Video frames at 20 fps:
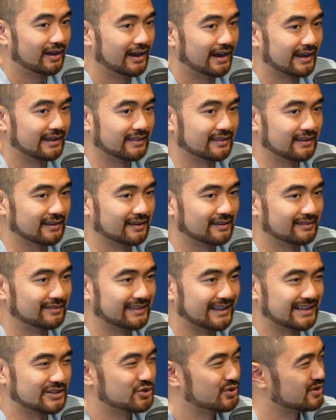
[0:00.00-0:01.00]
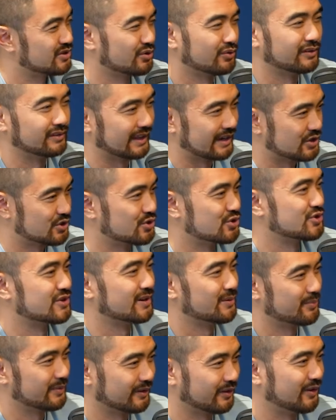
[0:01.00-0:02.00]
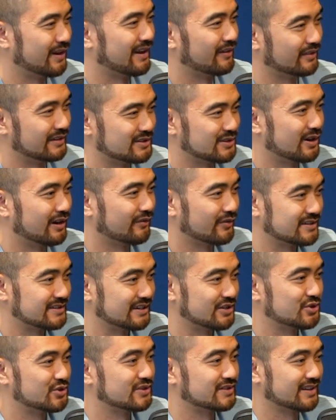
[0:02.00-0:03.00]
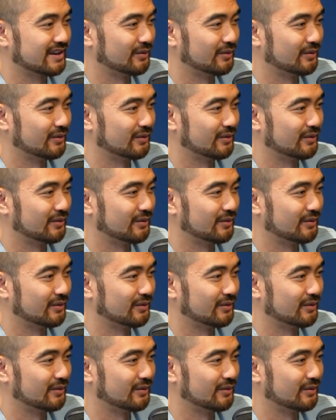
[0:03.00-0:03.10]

I think that's just a relationship, and you have these conversations.